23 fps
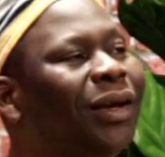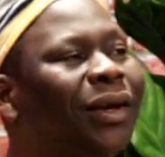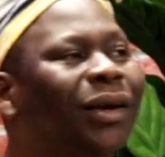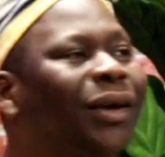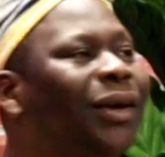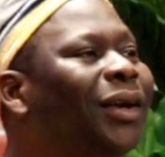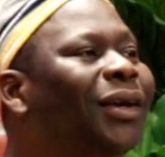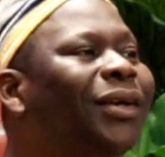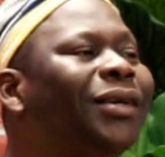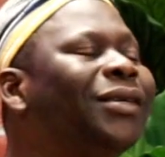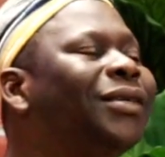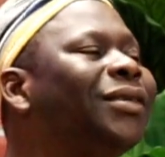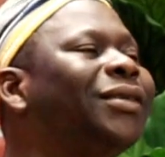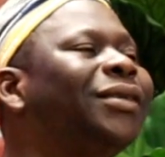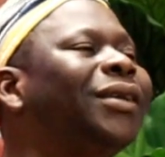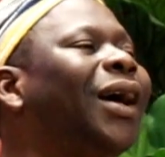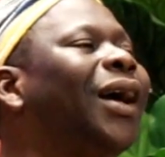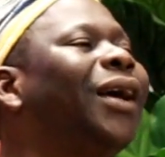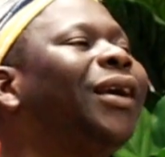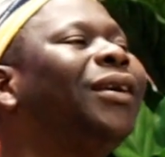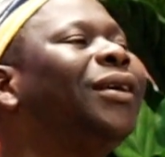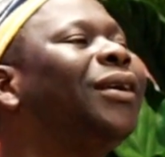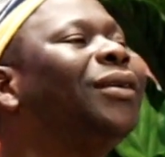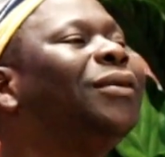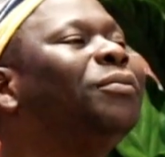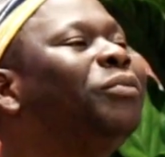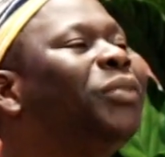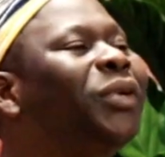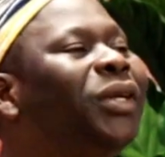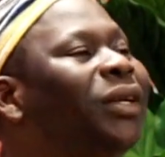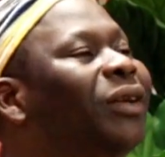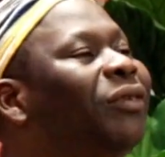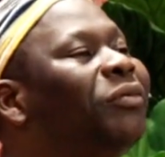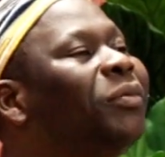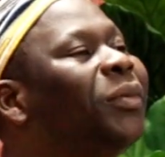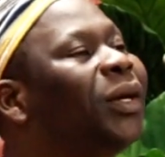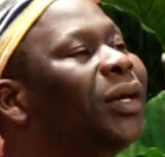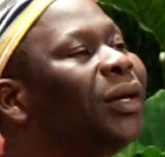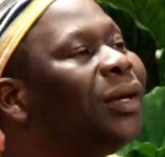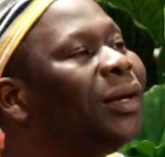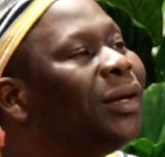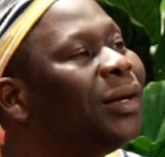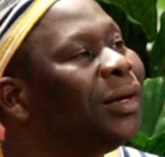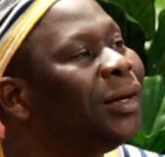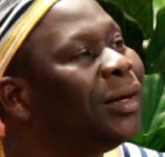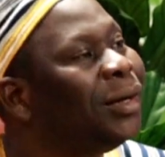is, believe me,
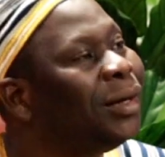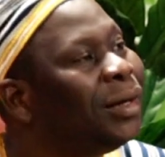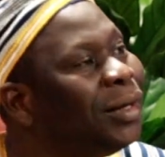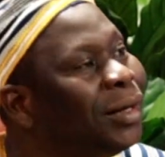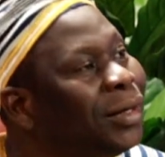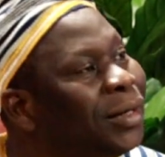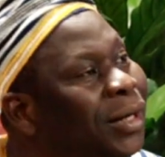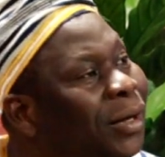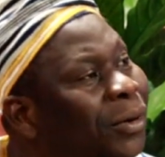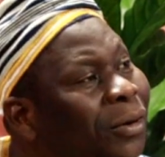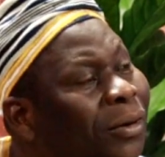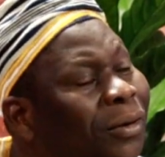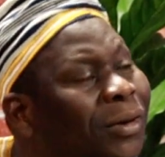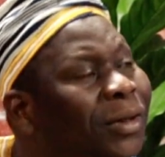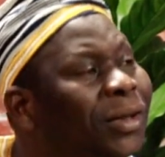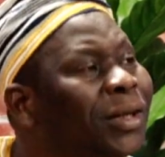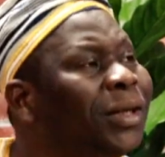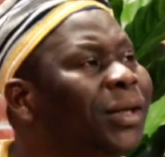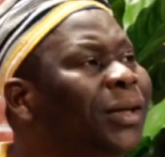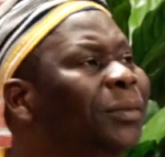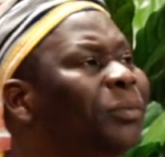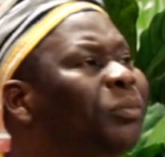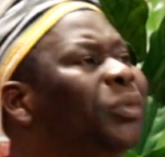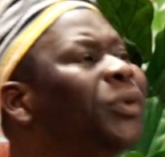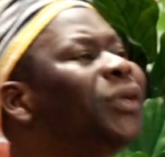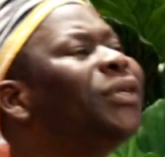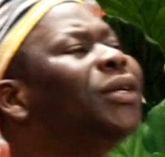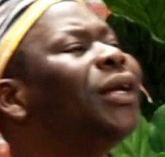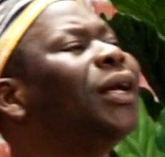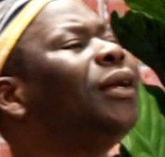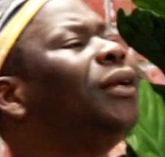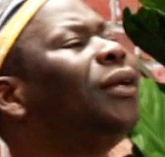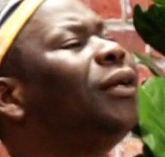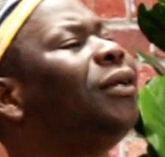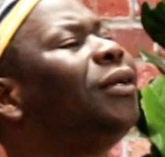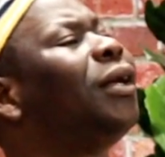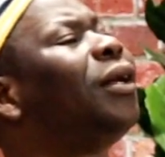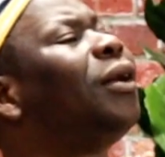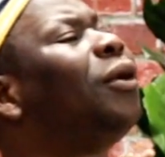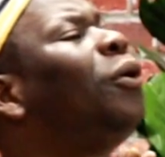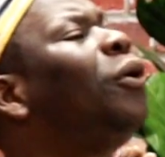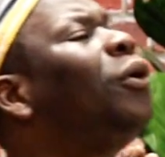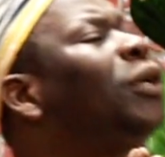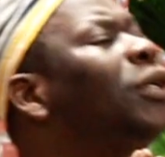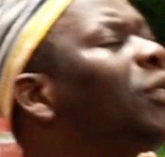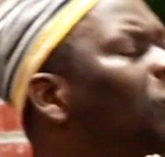they're only pretending that
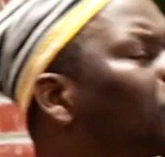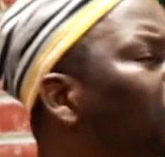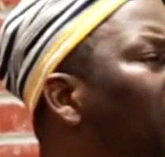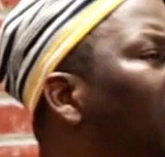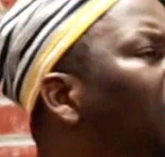all is well